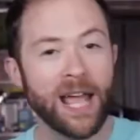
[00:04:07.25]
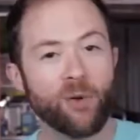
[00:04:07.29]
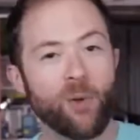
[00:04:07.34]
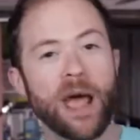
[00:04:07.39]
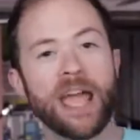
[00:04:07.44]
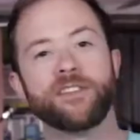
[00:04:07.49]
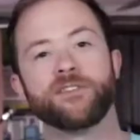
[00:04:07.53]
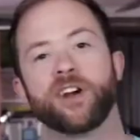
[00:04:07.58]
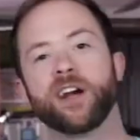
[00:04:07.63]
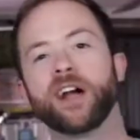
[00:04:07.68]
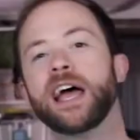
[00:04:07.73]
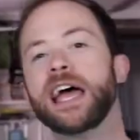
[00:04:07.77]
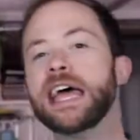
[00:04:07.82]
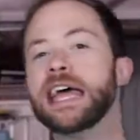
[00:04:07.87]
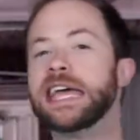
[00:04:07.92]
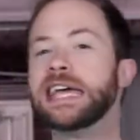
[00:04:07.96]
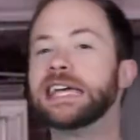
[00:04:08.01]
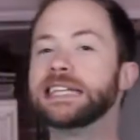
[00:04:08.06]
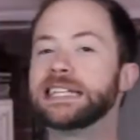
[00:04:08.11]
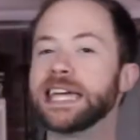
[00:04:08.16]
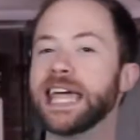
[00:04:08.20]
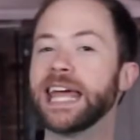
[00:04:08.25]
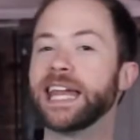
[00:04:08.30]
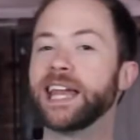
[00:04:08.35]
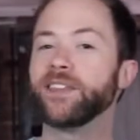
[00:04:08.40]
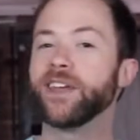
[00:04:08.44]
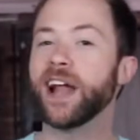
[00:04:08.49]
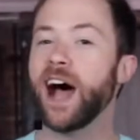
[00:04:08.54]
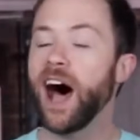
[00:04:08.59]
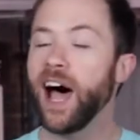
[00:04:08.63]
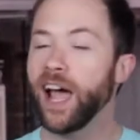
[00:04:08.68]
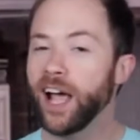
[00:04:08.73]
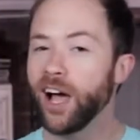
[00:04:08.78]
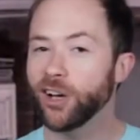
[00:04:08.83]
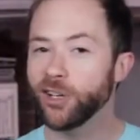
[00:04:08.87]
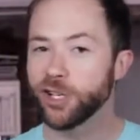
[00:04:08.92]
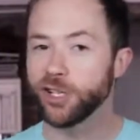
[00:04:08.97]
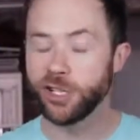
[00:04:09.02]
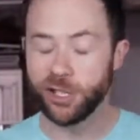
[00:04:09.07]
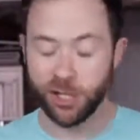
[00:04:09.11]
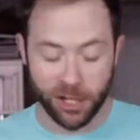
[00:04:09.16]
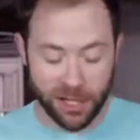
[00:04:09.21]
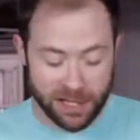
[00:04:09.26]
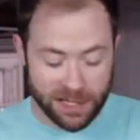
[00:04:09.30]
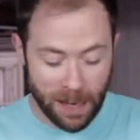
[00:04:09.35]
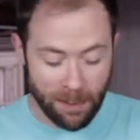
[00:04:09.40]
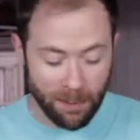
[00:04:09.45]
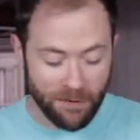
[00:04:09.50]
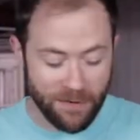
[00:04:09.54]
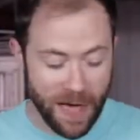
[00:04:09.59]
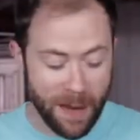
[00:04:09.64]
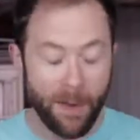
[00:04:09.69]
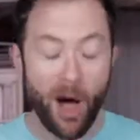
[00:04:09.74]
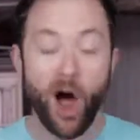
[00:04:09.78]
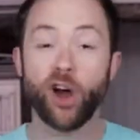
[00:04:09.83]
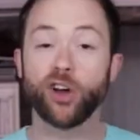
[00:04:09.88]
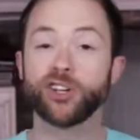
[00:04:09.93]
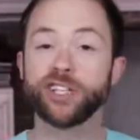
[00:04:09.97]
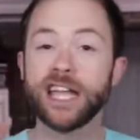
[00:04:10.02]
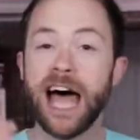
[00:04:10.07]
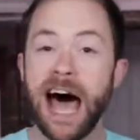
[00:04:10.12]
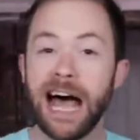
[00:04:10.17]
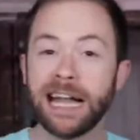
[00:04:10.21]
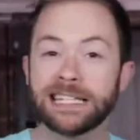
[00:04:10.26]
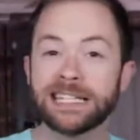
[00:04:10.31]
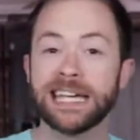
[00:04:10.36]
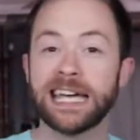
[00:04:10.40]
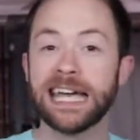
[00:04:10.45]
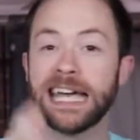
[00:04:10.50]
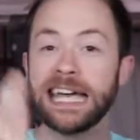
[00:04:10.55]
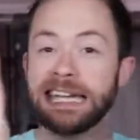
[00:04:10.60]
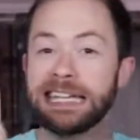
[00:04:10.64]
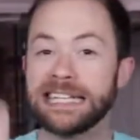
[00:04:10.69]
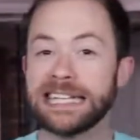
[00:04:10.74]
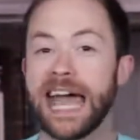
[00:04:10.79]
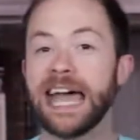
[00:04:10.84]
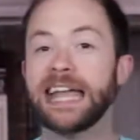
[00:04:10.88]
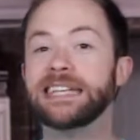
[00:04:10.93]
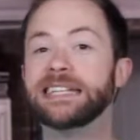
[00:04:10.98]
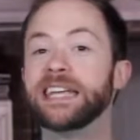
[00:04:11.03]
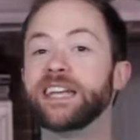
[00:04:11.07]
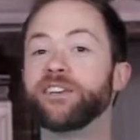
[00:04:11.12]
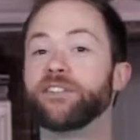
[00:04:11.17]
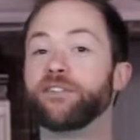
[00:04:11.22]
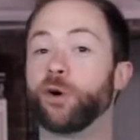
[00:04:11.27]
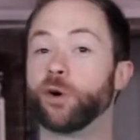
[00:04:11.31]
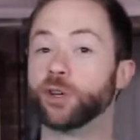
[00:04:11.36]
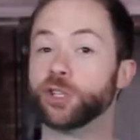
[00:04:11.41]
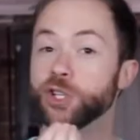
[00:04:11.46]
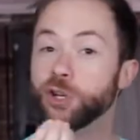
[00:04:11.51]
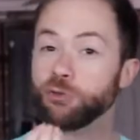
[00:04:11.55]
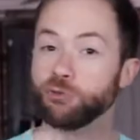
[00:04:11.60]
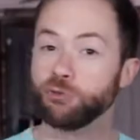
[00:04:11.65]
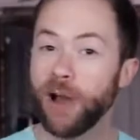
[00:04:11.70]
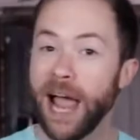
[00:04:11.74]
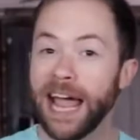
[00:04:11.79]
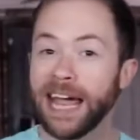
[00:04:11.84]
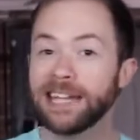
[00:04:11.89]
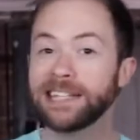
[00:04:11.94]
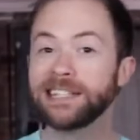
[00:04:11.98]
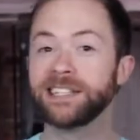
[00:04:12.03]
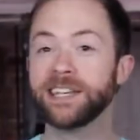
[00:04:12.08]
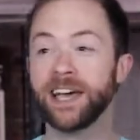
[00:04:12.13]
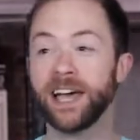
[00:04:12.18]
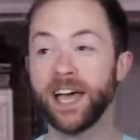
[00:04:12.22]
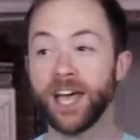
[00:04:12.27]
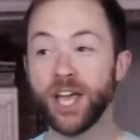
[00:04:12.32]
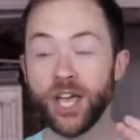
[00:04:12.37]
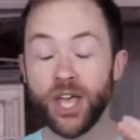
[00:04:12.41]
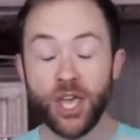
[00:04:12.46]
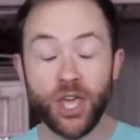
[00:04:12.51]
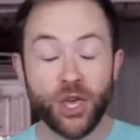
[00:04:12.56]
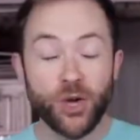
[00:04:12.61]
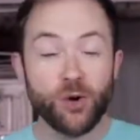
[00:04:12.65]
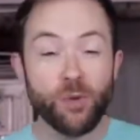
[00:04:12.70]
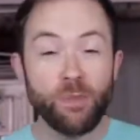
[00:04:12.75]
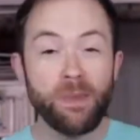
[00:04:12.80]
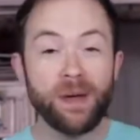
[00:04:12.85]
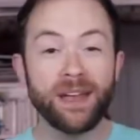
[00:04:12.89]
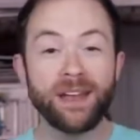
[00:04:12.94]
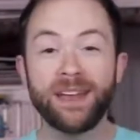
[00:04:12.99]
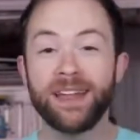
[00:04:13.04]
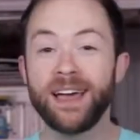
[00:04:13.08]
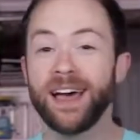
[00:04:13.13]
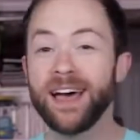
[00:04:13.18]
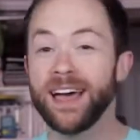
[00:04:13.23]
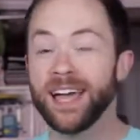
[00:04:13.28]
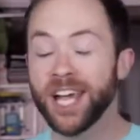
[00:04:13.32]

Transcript: a waiver indicating that I understood some of them are not intended for direct human